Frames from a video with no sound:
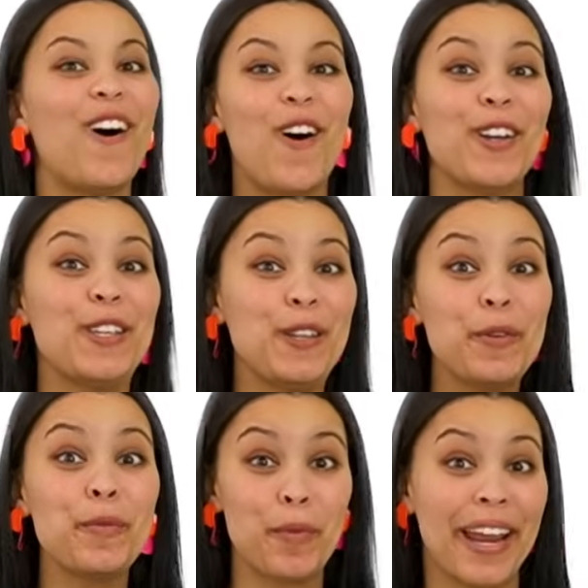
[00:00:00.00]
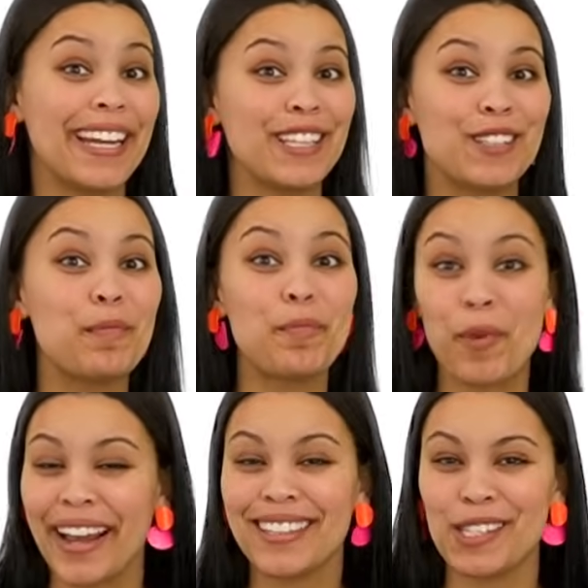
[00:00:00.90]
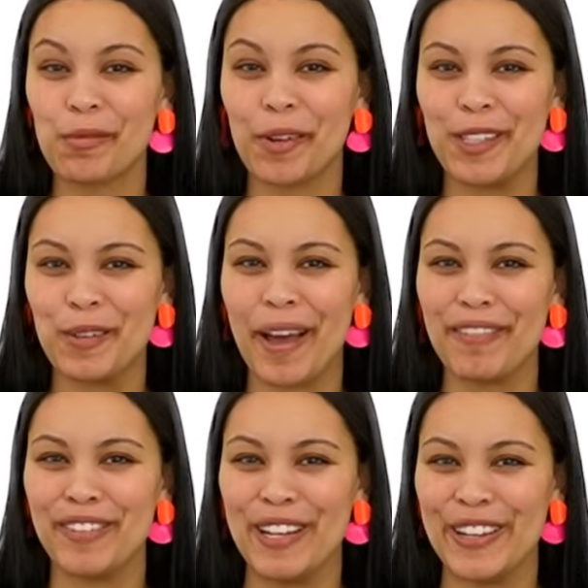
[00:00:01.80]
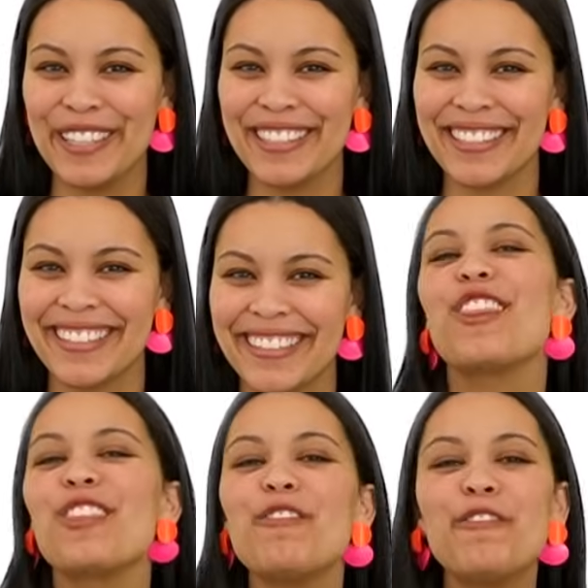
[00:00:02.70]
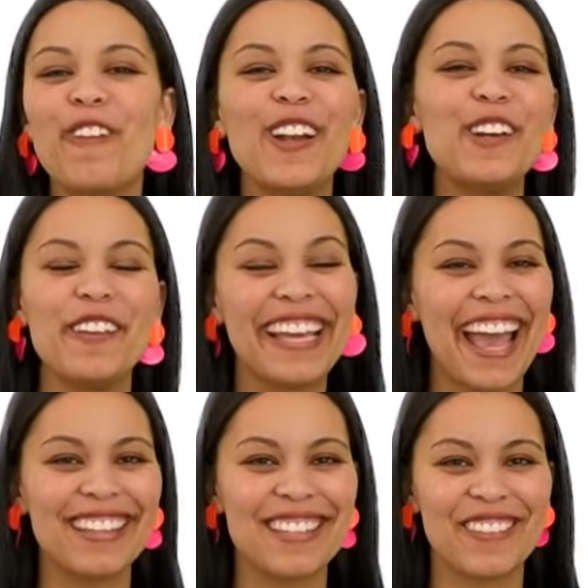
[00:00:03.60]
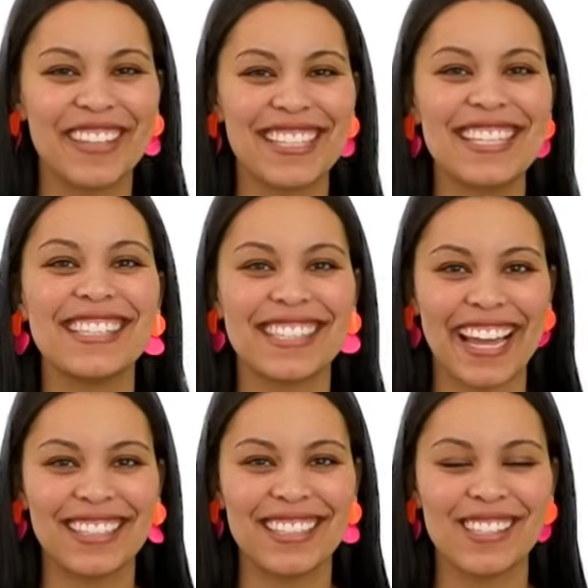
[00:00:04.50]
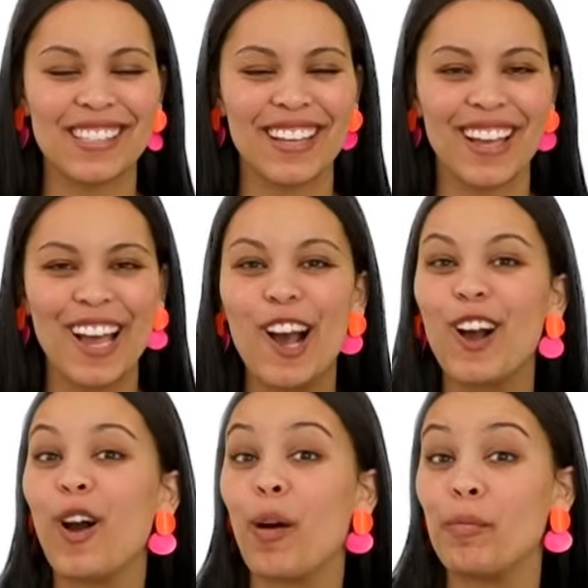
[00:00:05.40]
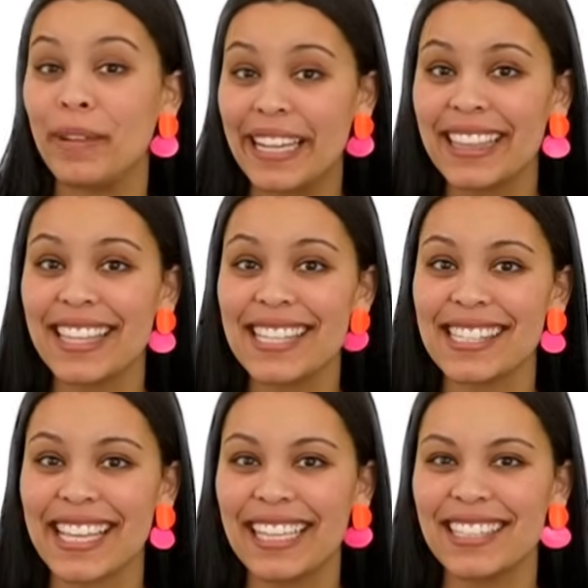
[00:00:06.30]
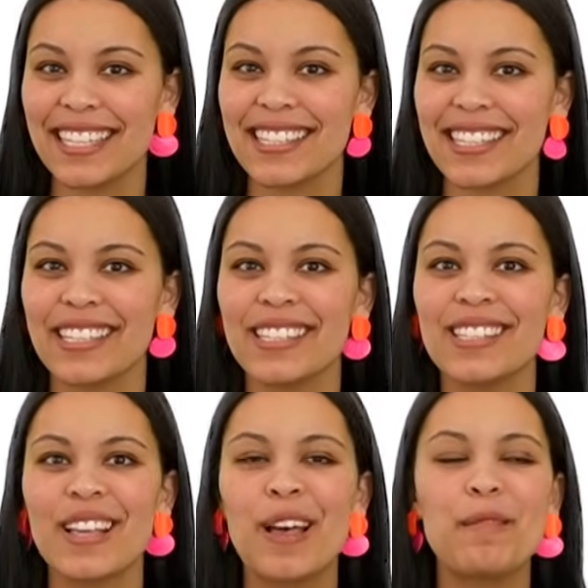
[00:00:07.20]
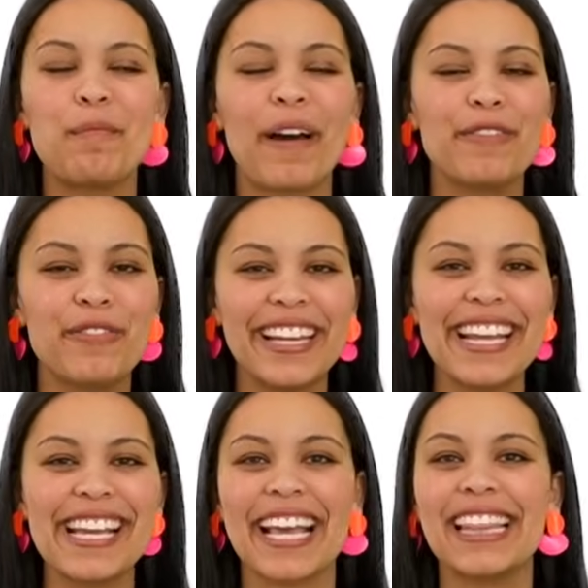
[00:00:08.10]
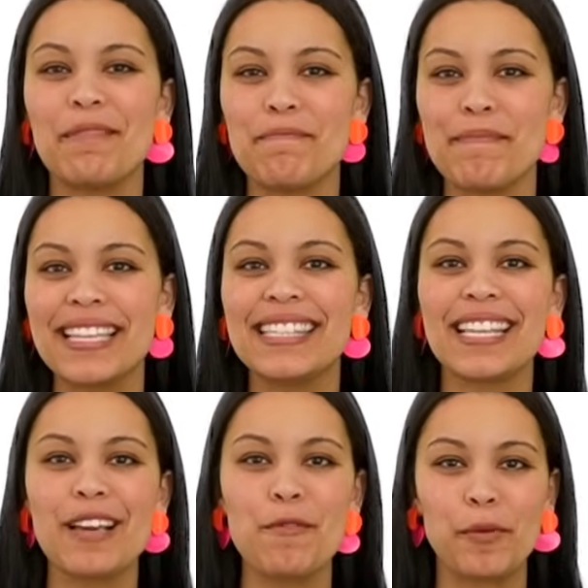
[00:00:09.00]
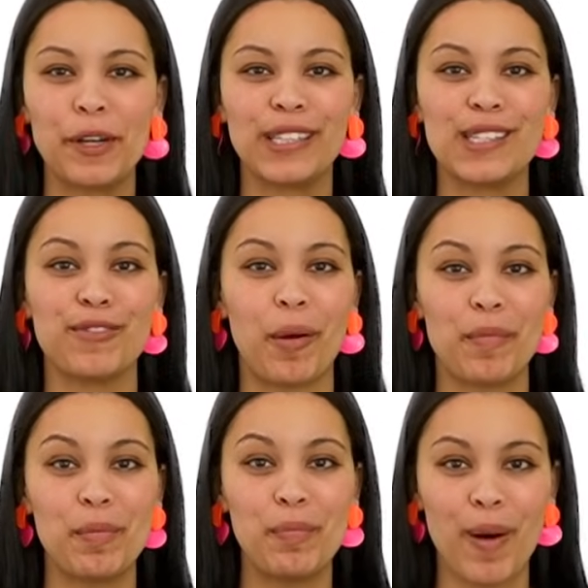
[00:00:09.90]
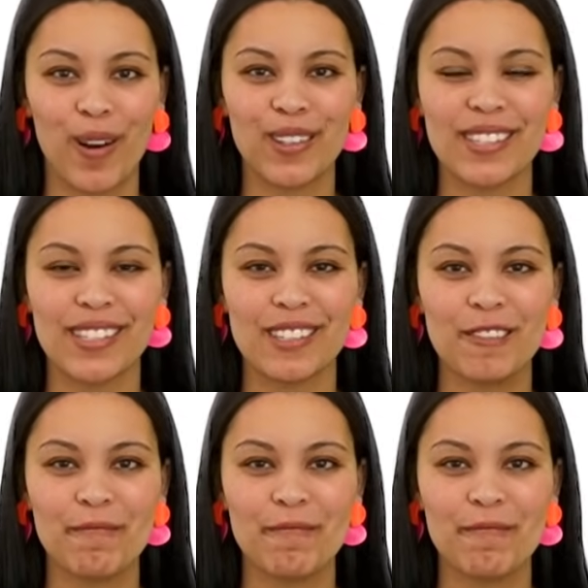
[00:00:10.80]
Are you ready to practice what you have learnt? The following activity states, complete the sentences by filling in the missing words from the box.